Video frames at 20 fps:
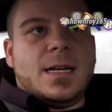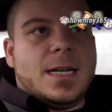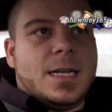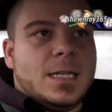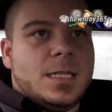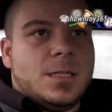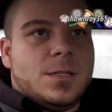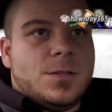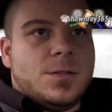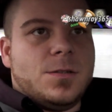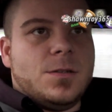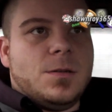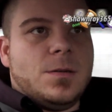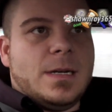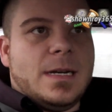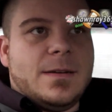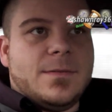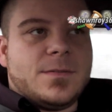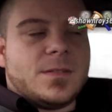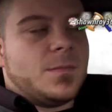do have
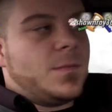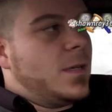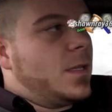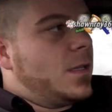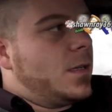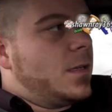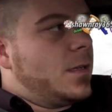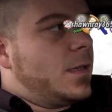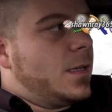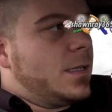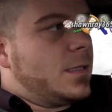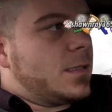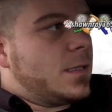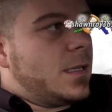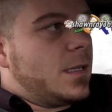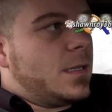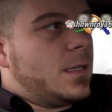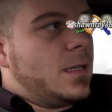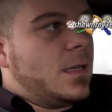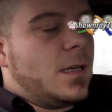some other things that
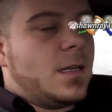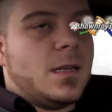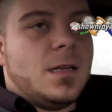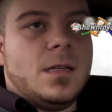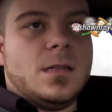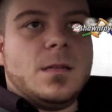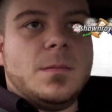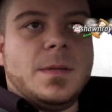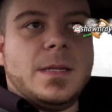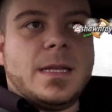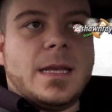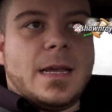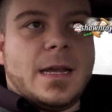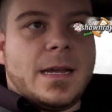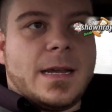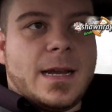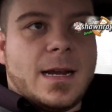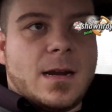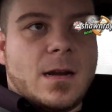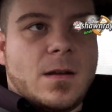need to be taken care
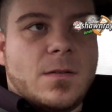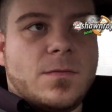of.